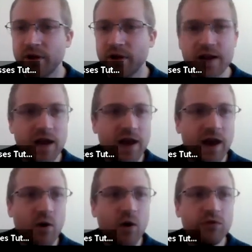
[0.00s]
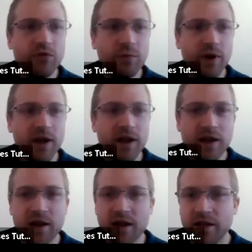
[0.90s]
Okay, now
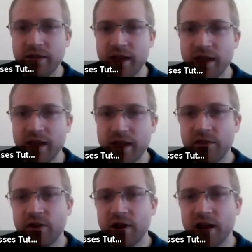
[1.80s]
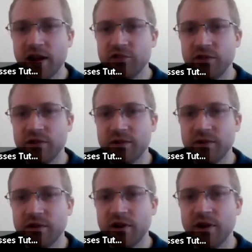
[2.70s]
ultimately the air
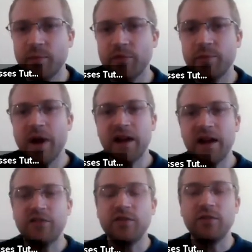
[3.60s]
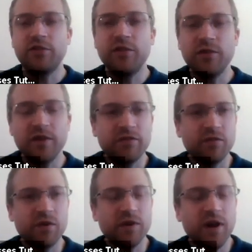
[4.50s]
circulation comes back to
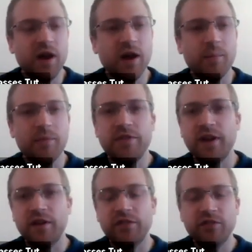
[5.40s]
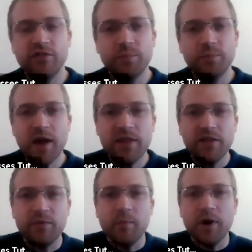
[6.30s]
two different things, so
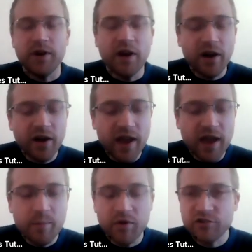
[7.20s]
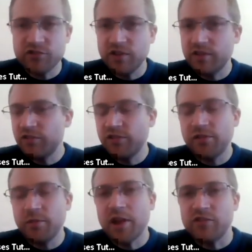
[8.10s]
just bear this in mind. High air
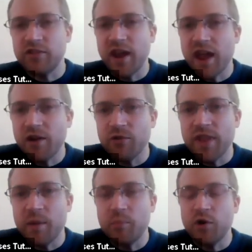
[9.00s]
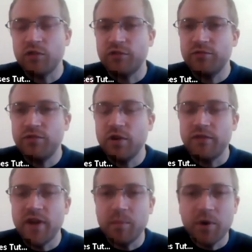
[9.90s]
pressure, just imagine air in that box full
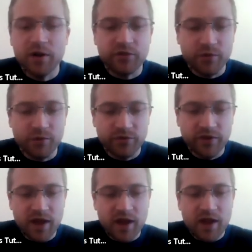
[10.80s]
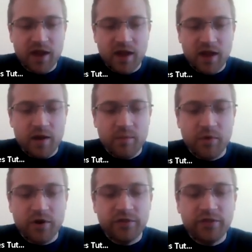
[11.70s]
of air particles.
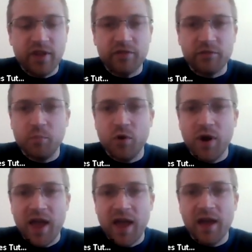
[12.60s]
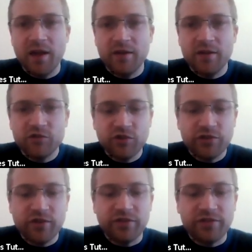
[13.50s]
Because there's more air,
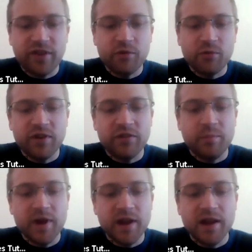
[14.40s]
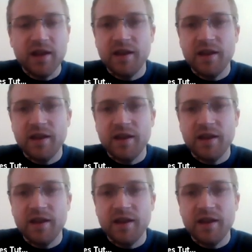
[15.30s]
just consider it to be